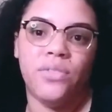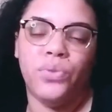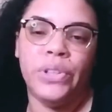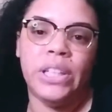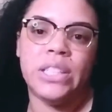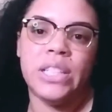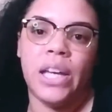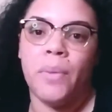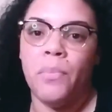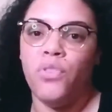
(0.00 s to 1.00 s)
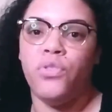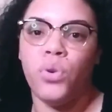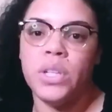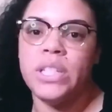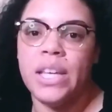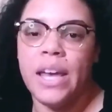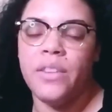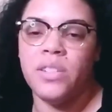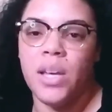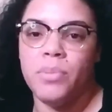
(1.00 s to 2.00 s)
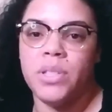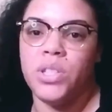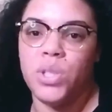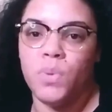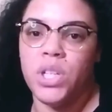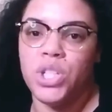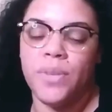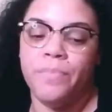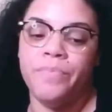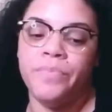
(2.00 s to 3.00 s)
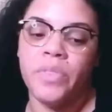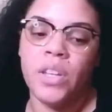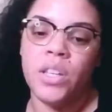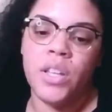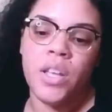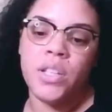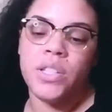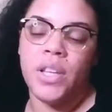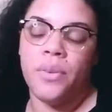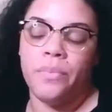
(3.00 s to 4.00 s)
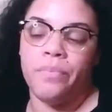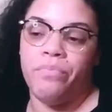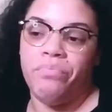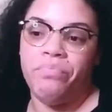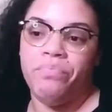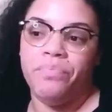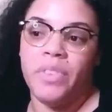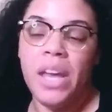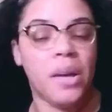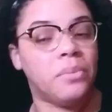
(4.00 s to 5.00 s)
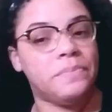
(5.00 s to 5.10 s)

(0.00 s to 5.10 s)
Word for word: we need to like move forward together type of situation so yeah